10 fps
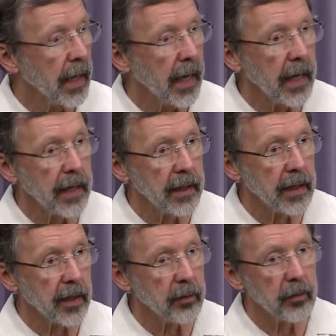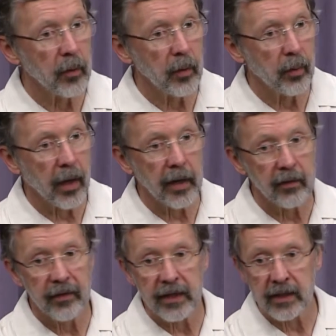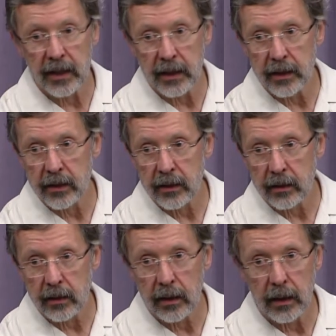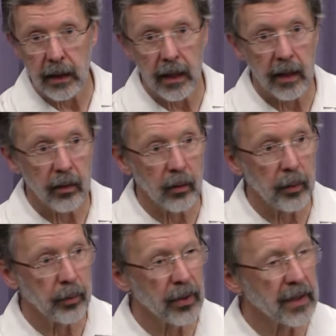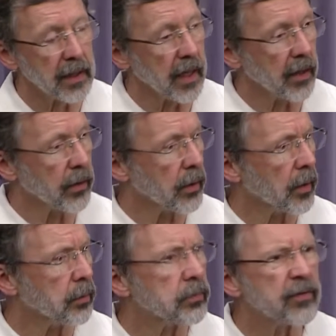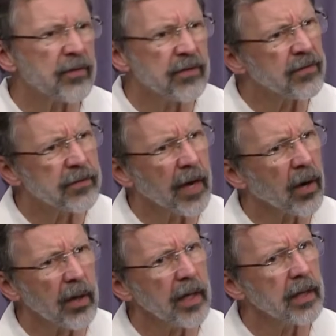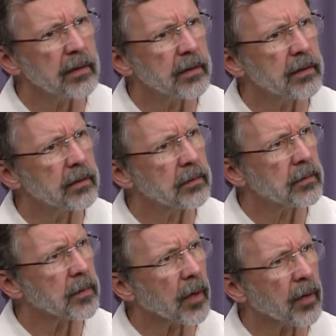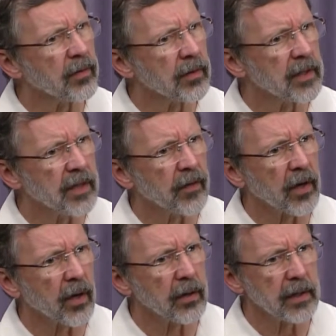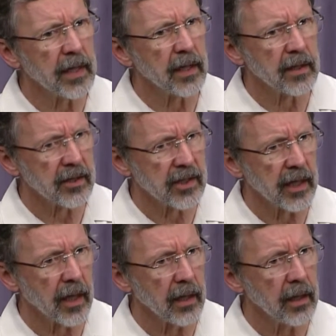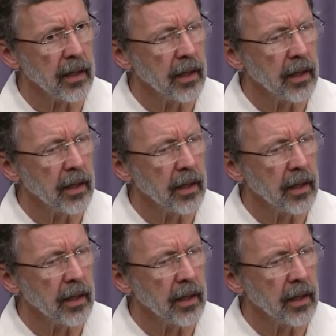And uh, we brought in V Cs, and we put together a fairly uh, difficult deal to sell.